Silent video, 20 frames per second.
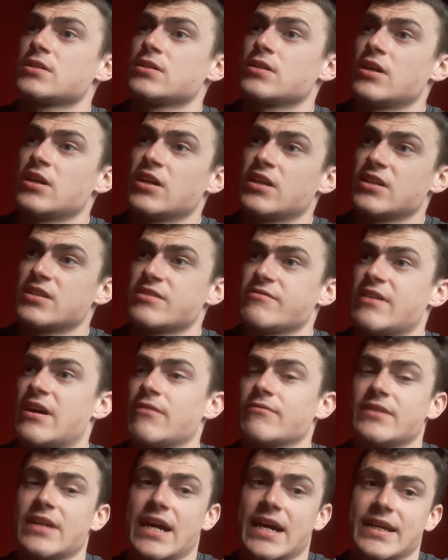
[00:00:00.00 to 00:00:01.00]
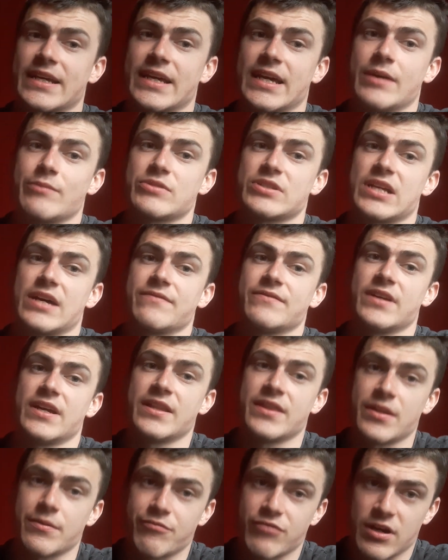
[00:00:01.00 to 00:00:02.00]
There's around 9 games left
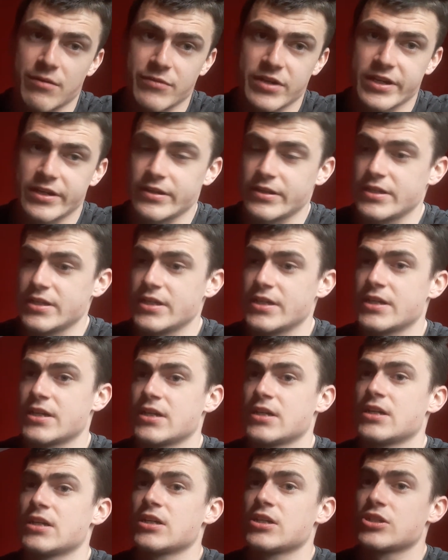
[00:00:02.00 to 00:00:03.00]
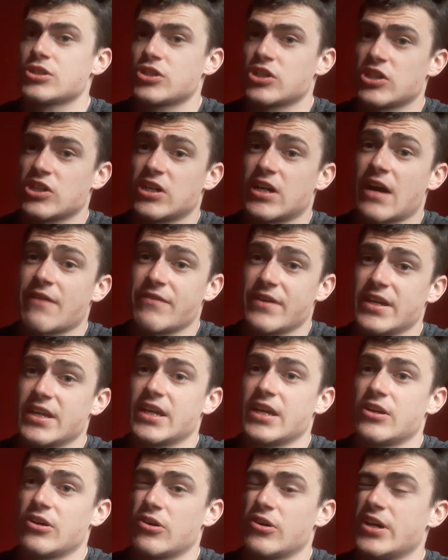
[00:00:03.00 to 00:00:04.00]
in the Premier League. So I
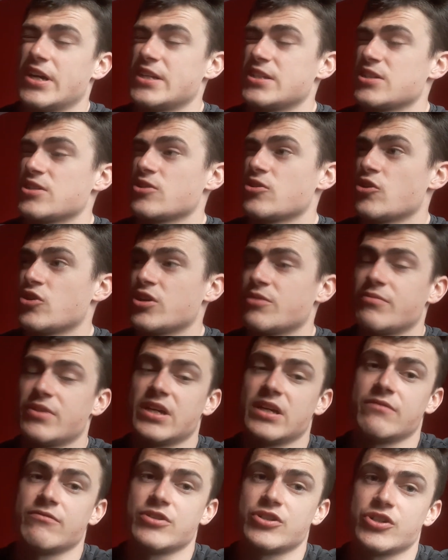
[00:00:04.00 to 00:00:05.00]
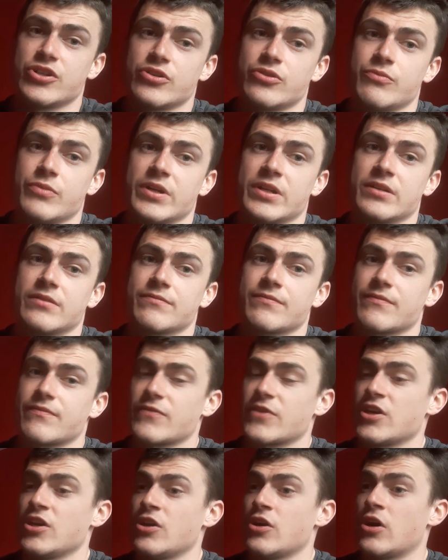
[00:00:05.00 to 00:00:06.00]
think, you know, is it going to be resuming?
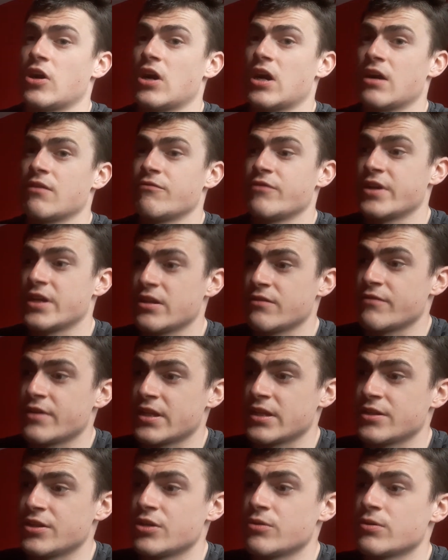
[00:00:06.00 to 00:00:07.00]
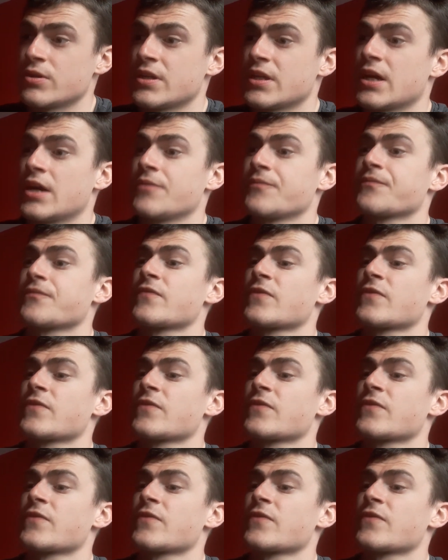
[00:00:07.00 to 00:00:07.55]
You know, I really, really do want that.